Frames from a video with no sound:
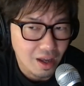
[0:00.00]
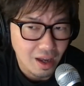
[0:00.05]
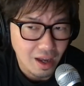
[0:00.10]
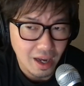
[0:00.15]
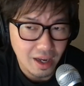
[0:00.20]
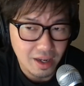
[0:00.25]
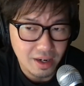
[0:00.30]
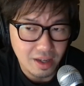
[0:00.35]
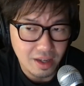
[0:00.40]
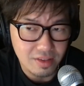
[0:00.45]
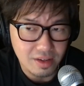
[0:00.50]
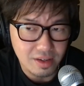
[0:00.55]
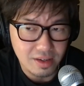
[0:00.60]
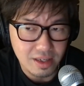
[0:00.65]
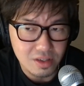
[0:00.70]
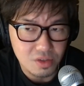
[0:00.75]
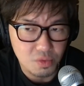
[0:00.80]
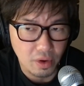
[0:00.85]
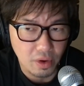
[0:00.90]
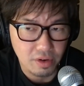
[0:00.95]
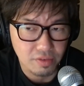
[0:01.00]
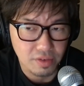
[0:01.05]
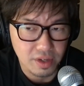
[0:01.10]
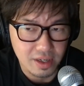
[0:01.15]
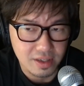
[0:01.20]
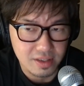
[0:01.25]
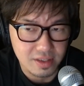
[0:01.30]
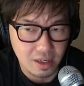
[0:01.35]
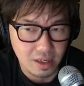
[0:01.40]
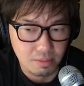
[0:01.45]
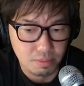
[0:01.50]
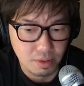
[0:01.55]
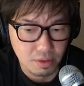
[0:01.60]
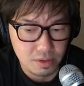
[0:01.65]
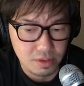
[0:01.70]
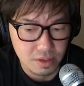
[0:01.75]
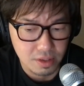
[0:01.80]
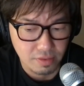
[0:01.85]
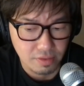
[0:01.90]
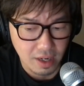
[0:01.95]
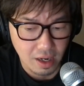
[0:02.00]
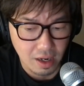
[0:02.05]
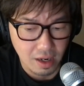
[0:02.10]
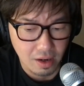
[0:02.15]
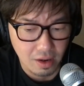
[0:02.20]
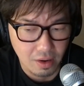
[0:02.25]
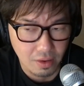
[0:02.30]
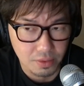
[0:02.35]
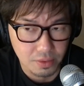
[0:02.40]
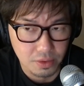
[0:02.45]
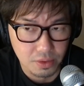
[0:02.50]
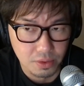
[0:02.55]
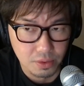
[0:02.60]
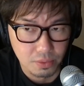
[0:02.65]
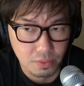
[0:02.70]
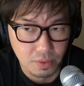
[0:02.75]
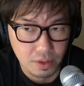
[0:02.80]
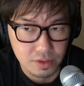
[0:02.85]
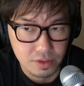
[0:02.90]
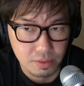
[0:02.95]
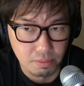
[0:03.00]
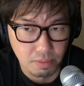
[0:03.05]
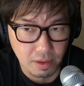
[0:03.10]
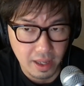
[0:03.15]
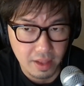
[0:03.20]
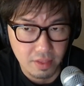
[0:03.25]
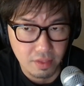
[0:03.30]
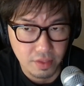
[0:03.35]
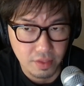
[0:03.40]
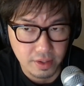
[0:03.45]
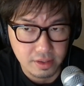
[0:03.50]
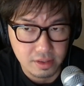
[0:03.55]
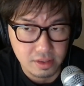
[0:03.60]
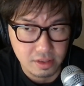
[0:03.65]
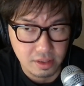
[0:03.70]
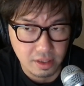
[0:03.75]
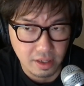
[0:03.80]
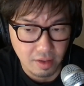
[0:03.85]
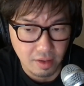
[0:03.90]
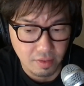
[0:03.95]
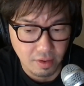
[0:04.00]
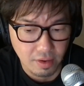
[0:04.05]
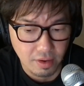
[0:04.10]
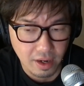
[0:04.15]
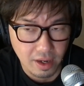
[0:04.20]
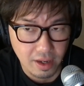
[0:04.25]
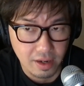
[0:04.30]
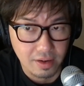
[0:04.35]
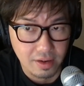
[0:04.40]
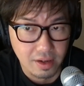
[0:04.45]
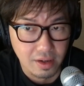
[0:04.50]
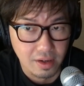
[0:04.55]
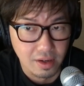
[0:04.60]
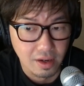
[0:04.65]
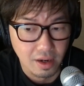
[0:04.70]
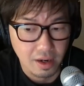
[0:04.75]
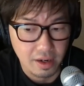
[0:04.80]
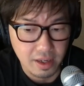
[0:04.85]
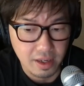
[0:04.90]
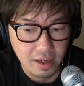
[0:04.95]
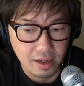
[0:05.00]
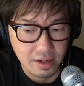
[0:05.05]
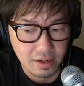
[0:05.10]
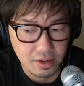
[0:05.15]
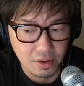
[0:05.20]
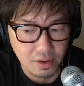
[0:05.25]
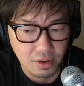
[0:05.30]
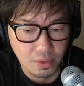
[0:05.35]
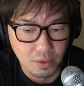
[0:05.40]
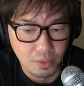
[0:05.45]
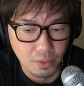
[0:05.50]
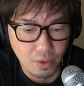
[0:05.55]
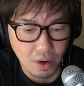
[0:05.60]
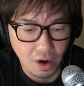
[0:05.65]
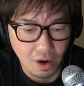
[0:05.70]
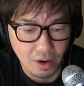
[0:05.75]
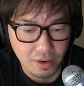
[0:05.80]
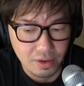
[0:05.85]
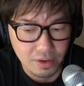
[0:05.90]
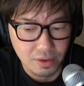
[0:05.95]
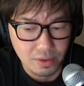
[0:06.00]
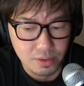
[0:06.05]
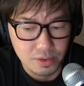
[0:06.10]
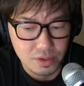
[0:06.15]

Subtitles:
And I think that's one of the examples of how you want to blend things together, and again, who are you?